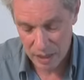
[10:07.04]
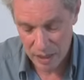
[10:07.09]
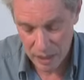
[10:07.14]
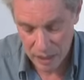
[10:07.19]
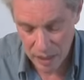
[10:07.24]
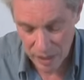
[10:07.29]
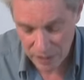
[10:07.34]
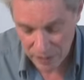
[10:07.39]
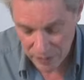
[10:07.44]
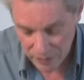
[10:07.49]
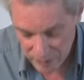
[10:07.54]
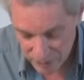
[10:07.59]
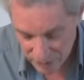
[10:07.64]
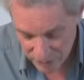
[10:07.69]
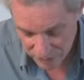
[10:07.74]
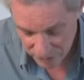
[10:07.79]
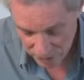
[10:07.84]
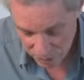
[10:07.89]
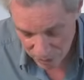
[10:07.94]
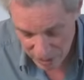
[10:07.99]
and the
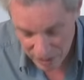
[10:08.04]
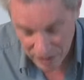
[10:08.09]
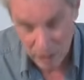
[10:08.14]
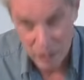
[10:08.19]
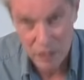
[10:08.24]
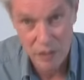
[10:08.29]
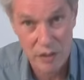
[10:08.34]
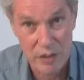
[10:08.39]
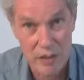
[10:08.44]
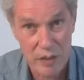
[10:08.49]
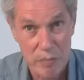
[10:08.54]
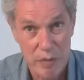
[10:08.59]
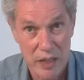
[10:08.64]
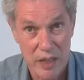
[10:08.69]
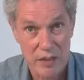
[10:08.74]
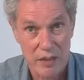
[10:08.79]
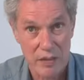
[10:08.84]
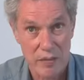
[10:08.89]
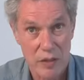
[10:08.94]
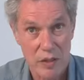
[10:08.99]
two angles on the
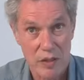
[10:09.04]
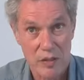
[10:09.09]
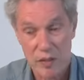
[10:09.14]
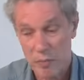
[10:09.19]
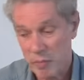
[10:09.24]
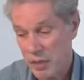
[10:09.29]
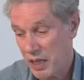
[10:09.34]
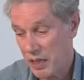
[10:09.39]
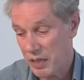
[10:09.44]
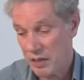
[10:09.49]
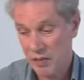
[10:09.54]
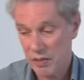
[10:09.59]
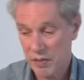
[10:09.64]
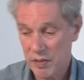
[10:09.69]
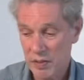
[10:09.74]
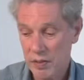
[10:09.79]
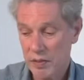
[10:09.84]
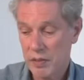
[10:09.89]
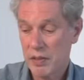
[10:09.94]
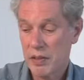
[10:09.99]
base have got to
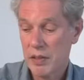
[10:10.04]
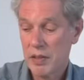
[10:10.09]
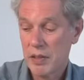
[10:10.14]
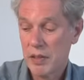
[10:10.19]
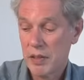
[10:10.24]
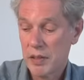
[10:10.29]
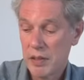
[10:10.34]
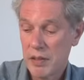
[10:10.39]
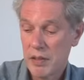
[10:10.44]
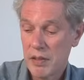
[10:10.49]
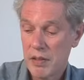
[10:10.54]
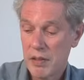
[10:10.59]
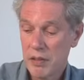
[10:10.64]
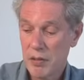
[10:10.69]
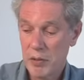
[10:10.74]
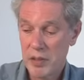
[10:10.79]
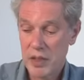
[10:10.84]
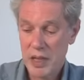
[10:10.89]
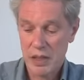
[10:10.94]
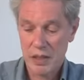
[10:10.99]
balance.
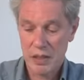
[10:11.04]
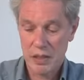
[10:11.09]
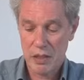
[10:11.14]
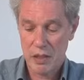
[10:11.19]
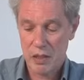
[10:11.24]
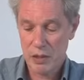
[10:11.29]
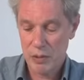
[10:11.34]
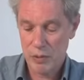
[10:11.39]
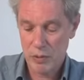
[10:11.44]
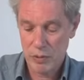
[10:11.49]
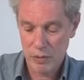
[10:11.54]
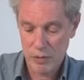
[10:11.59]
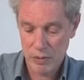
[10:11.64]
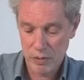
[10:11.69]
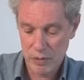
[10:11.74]
So we get the glue.